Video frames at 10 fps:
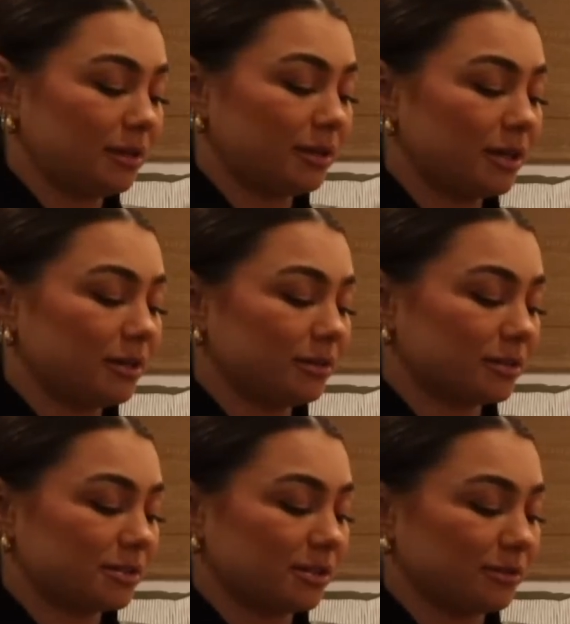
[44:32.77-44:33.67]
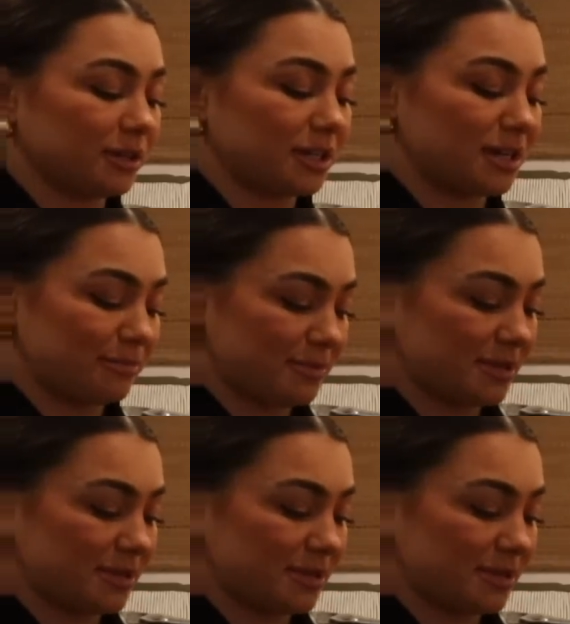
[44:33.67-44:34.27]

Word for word: Your hair looks so good up.